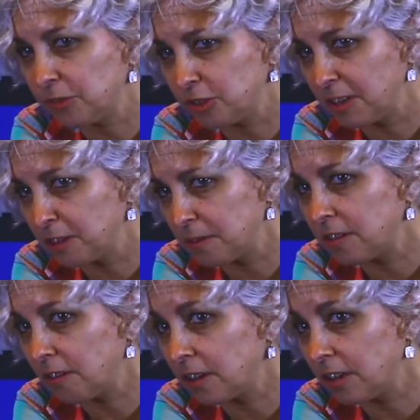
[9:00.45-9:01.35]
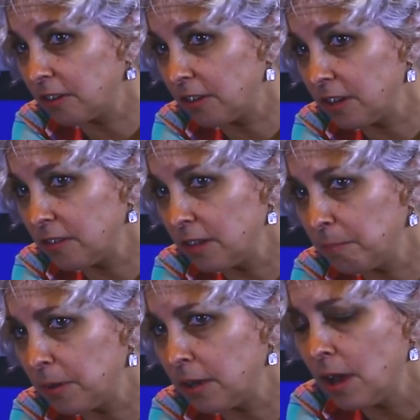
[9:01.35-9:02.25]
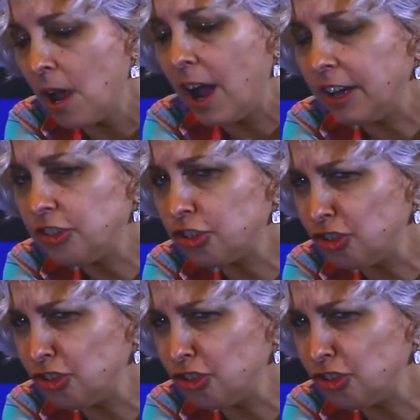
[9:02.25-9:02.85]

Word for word: which makes me sound kind of crazy. But I just